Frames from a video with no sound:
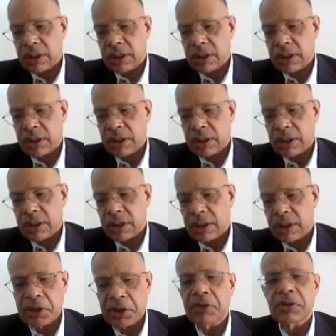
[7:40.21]
There's no
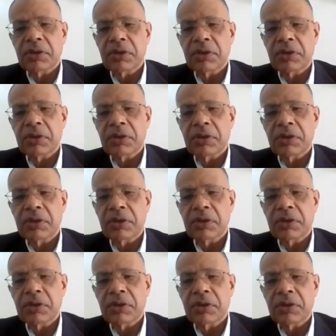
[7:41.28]
doubt about it that
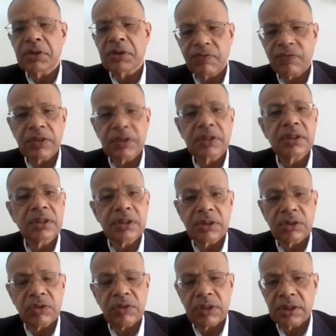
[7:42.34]
India's fiscal
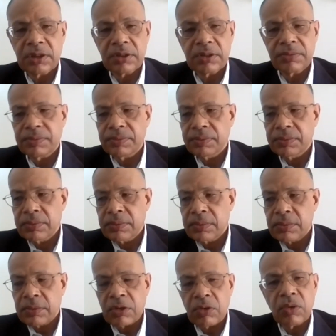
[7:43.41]
situation
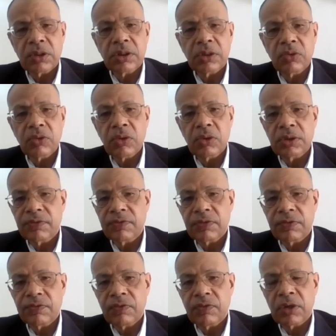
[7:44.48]
was a cause of
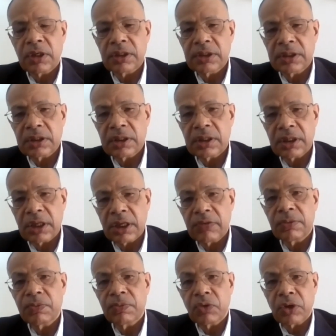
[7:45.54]
concern
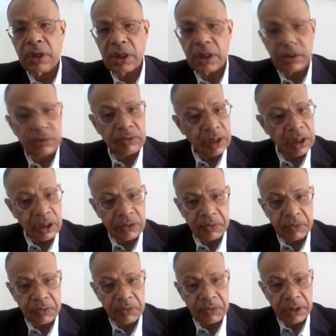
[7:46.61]
even prior to the
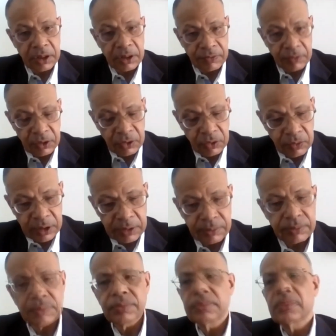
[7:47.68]
outbreak of COVID.
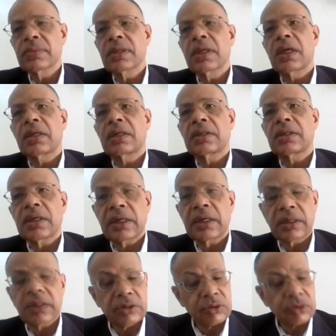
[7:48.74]
And
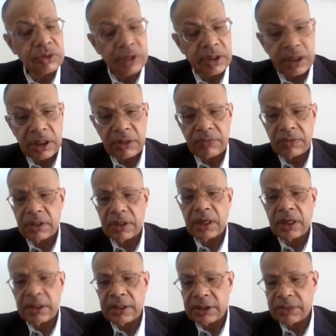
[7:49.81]
associated with
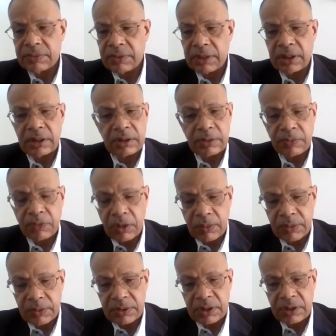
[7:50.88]
that has been the
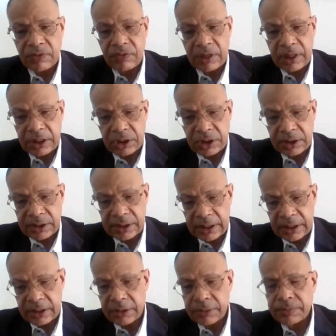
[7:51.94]
problems in the financial sector.